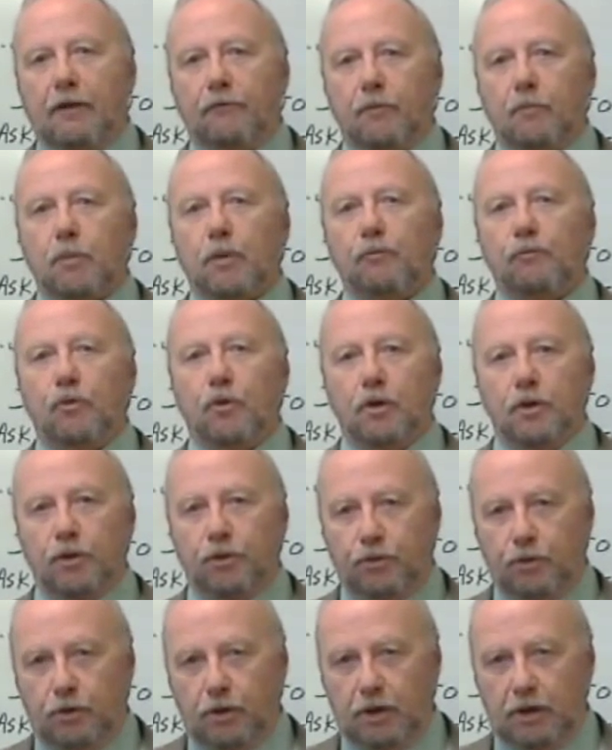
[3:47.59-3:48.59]
before the
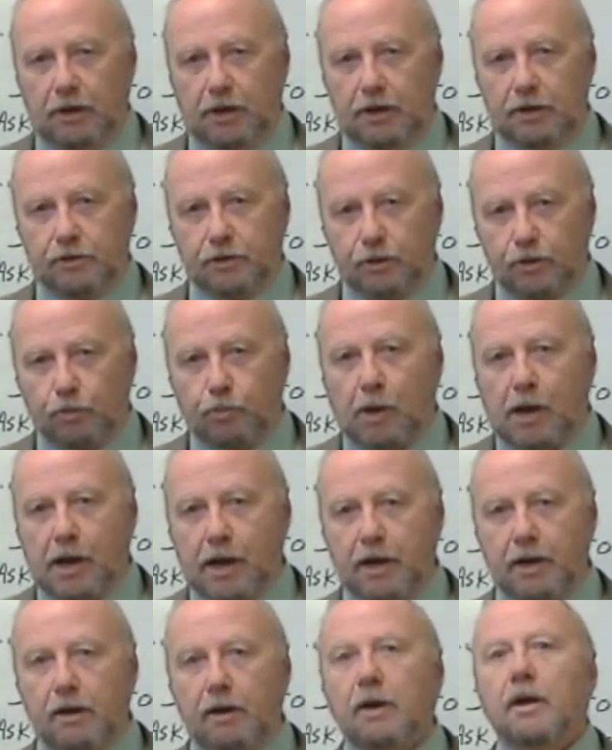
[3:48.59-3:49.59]
30 days
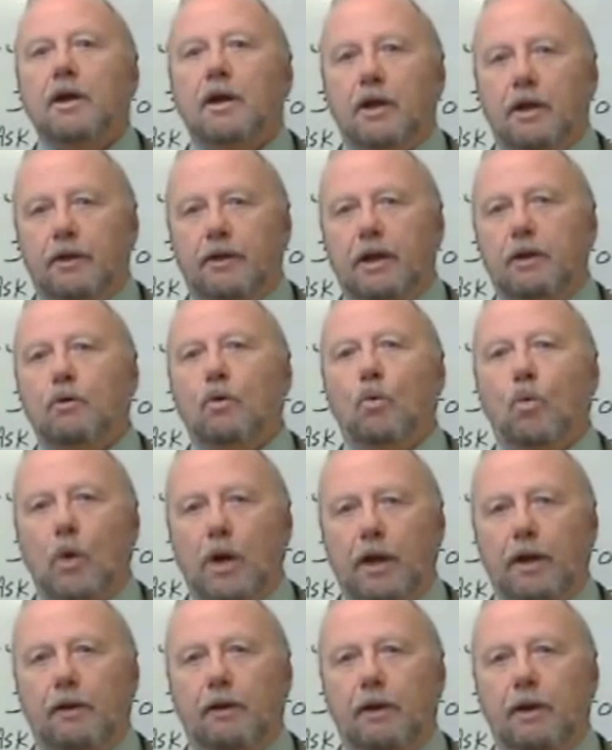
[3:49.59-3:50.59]
expire, you
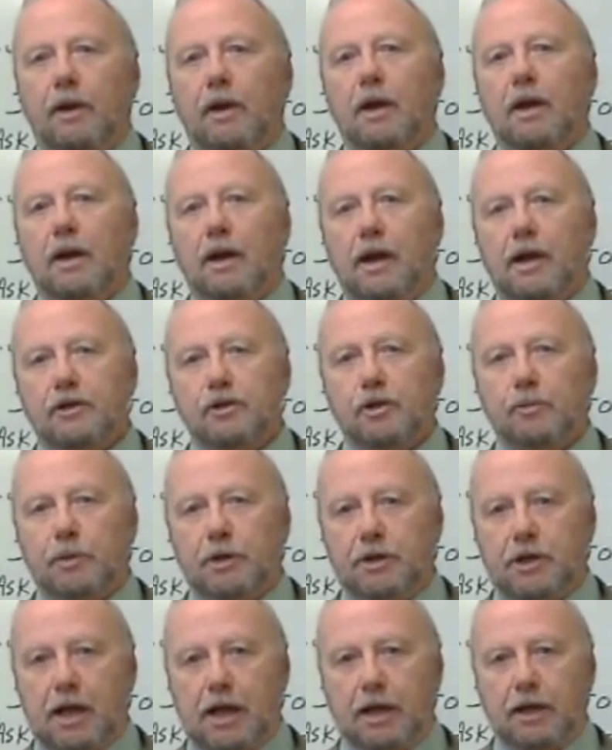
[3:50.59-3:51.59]
win, and it has to be
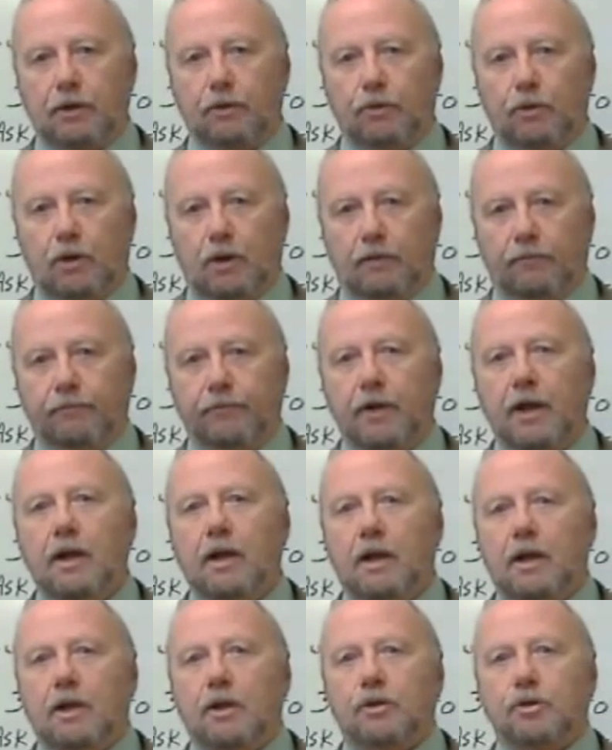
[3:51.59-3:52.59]
taken off.
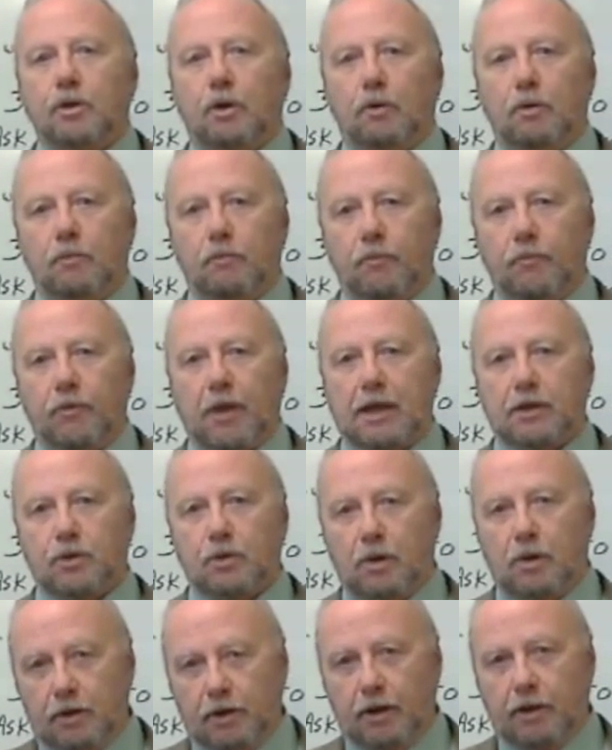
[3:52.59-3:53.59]
So that's
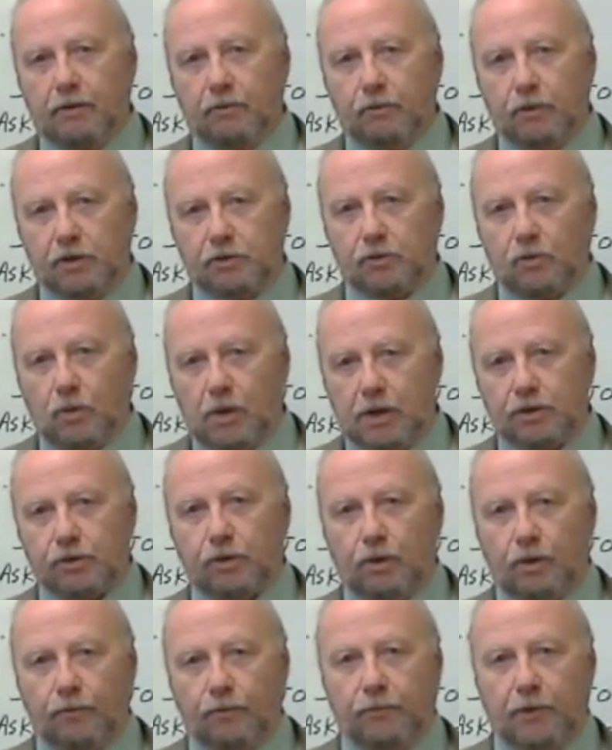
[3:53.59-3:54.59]
another reason why
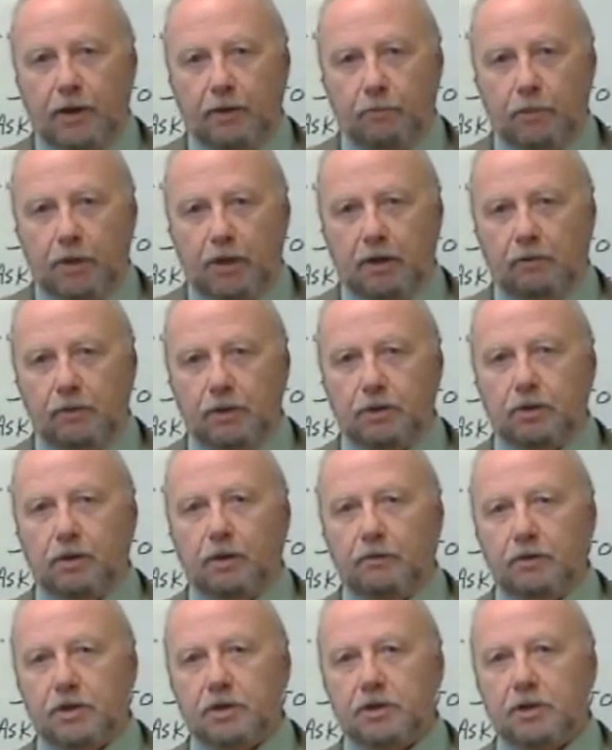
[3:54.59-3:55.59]
certified mail
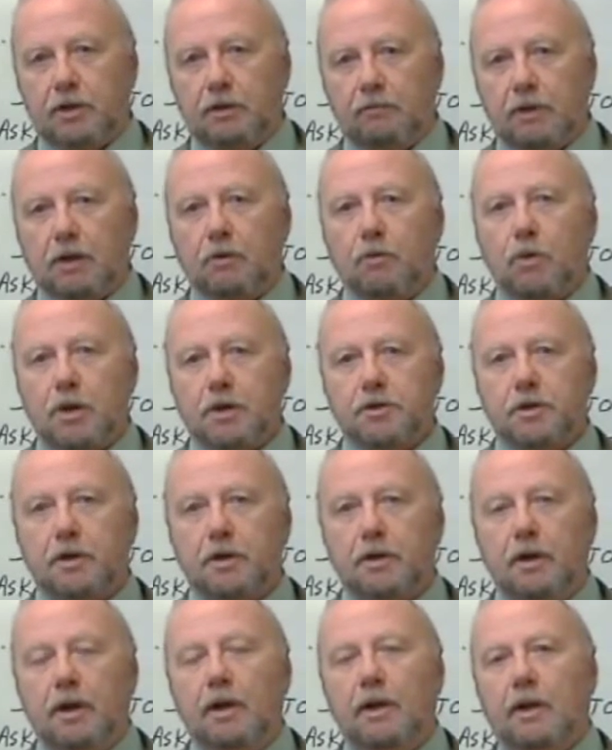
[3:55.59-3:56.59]
return receipt requested
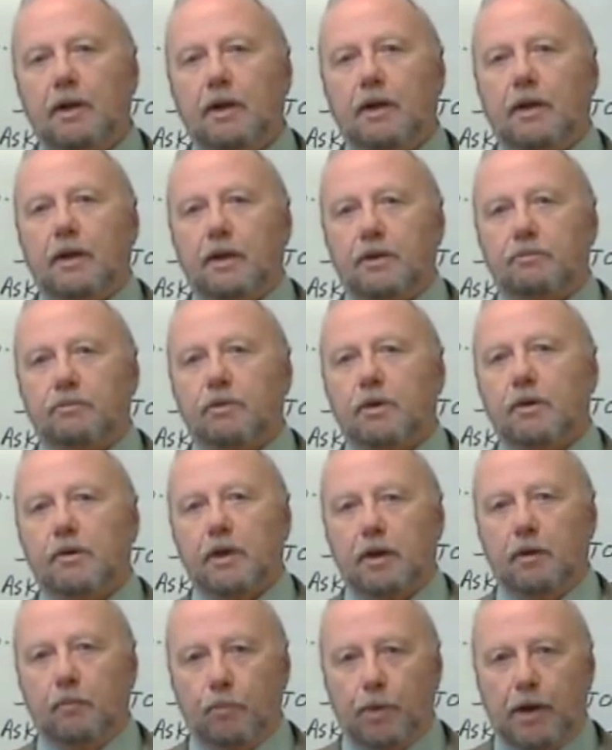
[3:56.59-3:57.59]
is really
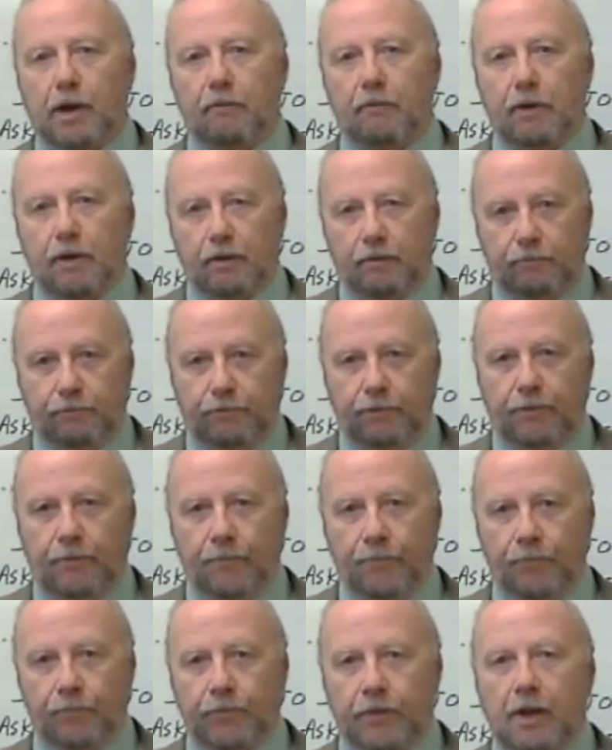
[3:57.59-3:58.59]
imperative.
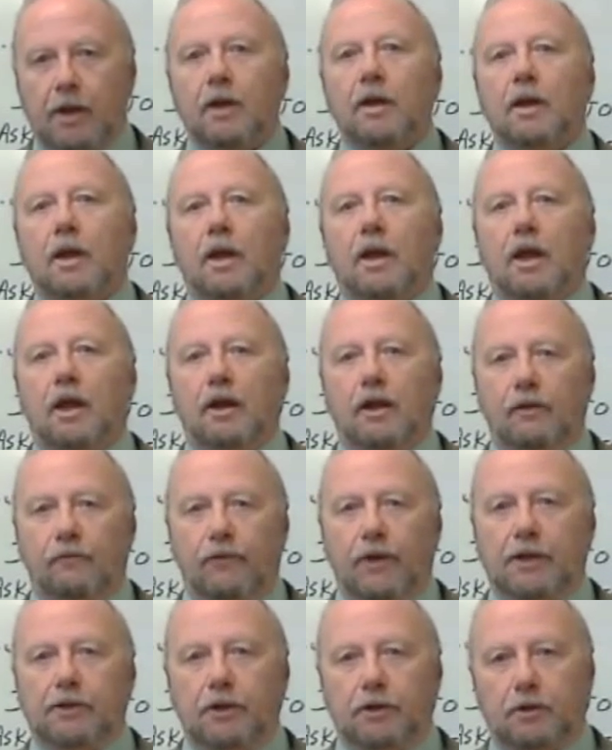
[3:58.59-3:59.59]
In the
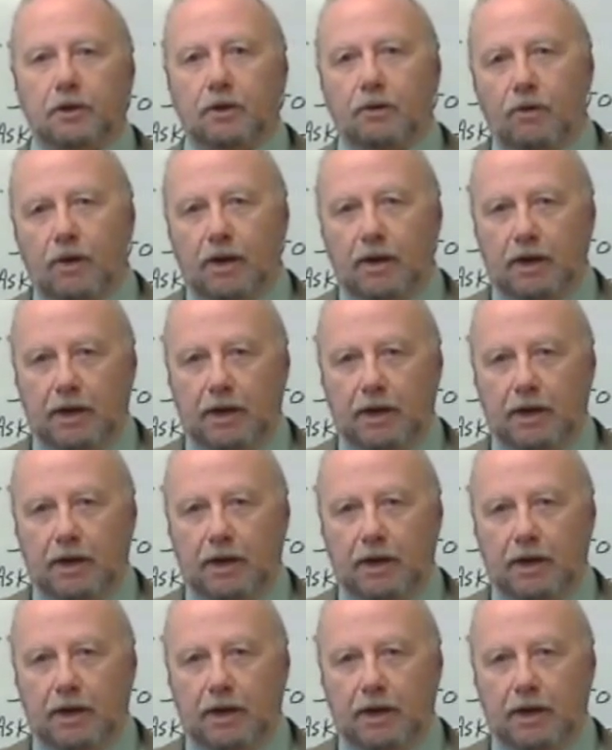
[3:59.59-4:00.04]
event that the credit